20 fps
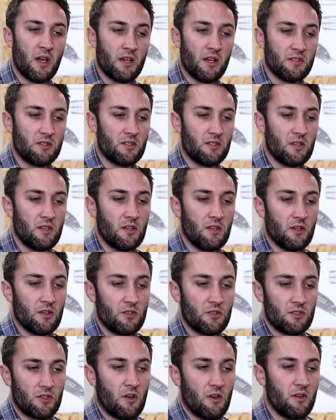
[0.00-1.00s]
as the uh,
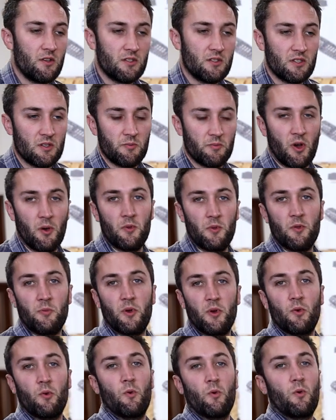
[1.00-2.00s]
sides and the bottom of the
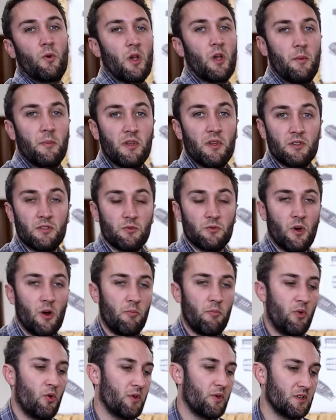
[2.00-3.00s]
boat all come into our
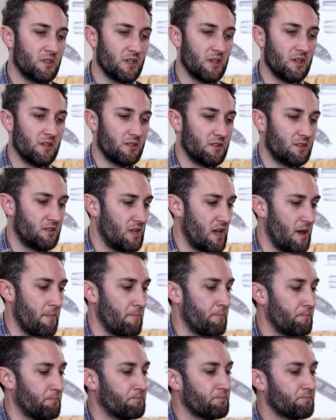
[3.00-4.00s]
point at the
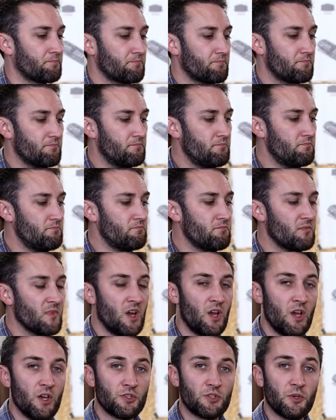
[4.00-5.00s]
stem.
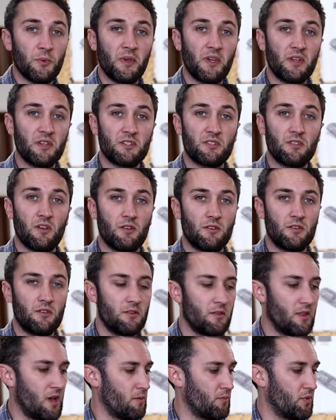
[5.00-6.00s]
So we're going to start to
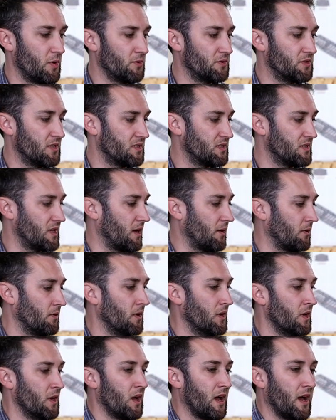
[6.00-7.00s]
do that process now
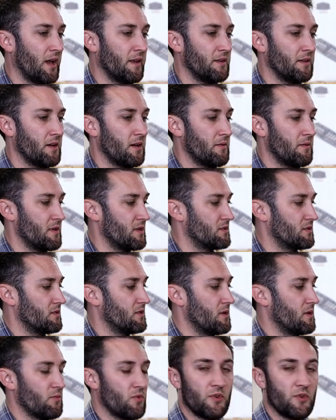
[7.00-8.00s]
and uh, there's a
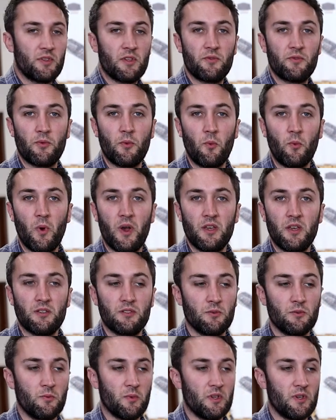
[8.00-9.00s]
number of different
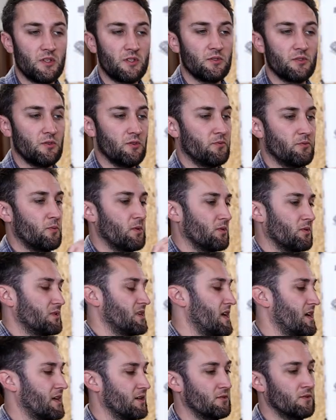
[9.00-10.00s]
ways that we sort of will
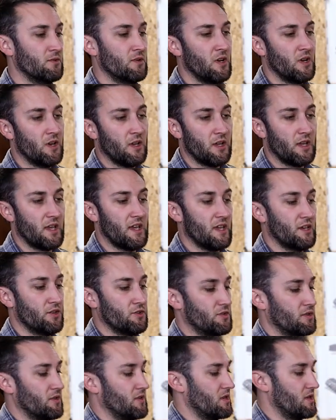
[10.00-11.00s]
tackle
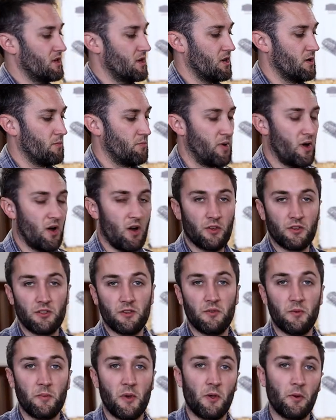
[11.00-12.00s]
each of the uh, parts
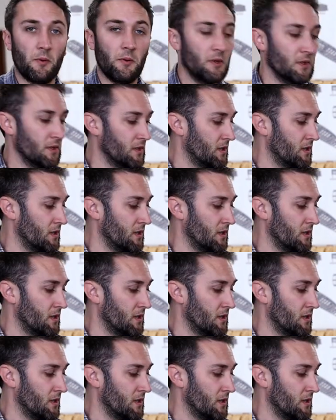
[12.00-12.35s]
of the boat.